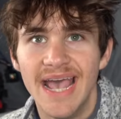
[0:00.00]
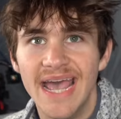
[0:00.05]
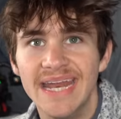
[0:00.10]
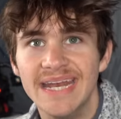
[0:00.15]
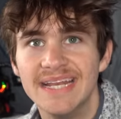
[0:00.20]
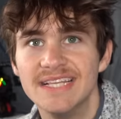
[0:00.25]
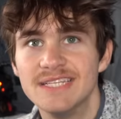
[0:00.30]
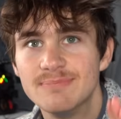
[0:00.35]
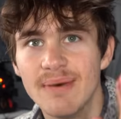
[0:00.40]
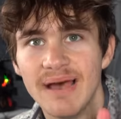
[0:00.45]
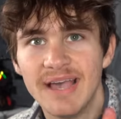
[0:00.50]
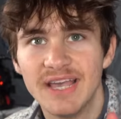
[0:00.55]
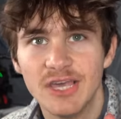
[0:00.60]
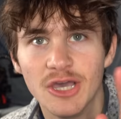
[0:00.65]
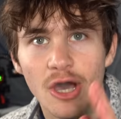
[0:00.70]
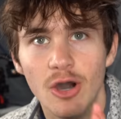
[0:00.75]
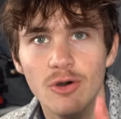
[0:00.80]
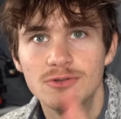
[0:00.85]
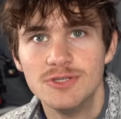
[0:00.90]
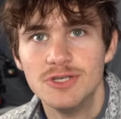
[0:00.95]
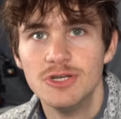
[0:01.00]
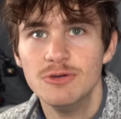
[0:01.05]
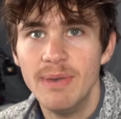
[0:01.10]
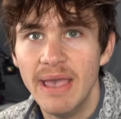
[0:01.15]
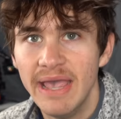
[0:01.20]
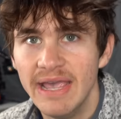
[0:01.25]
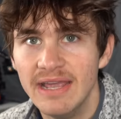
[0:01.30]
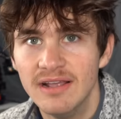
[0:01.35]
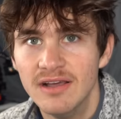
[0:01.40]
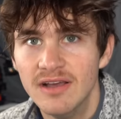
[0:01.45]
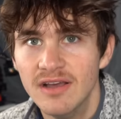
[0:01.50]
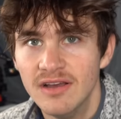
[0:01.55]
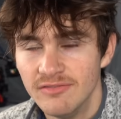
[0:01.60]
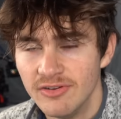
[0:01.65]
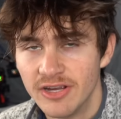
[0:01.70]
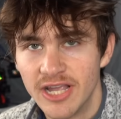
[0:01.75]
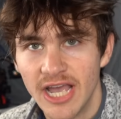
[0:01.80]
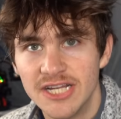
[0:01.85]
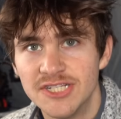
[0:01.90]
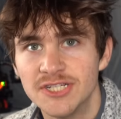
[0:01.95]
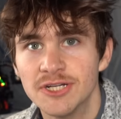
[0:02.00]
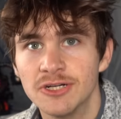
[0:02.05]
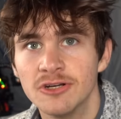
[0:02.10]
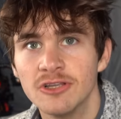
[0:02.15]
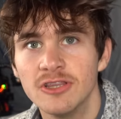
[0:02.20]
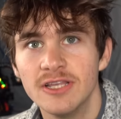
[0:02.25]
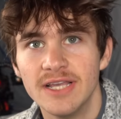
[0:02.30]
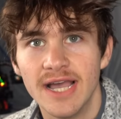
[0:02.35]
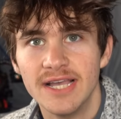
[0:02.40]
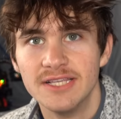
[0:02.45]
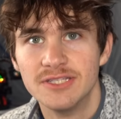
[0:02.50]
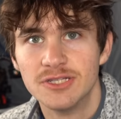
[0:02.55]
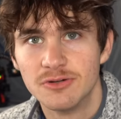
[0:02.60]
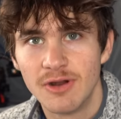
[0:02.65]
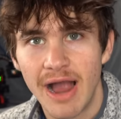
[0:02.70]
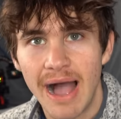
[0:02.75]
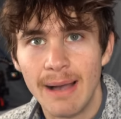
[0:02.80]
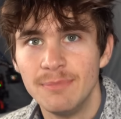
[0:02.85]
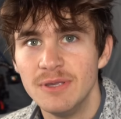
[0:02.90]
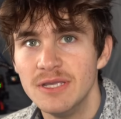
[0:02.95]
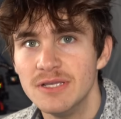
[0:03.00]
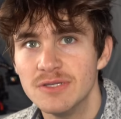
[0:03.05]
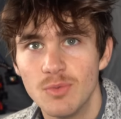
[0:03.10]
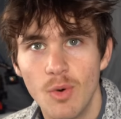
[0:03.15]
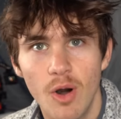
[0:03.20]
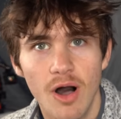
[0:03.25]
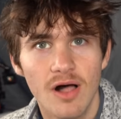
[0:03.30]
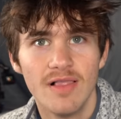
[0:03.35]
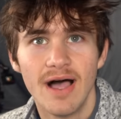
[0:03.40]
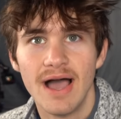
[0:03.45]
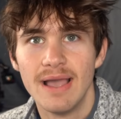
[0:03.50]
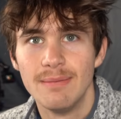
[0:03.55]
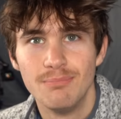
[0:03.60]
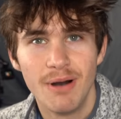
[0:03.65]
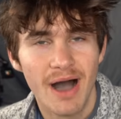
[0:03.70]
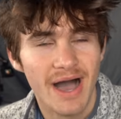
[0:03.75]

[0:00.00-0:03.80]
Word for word: and it is my go-to bait for catching early ice crappies, walleye,